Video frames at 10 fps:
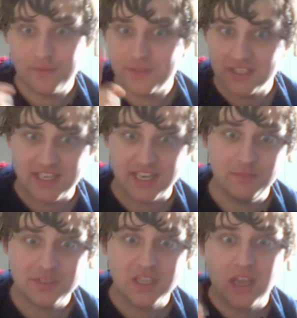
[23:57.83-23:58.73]

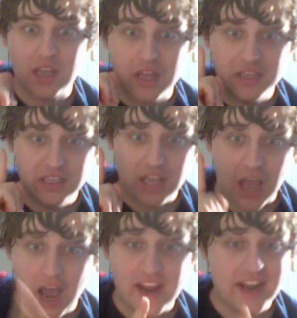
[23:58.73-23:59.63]
teams,
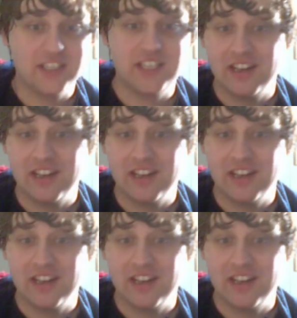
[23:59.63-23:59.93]
I actually had a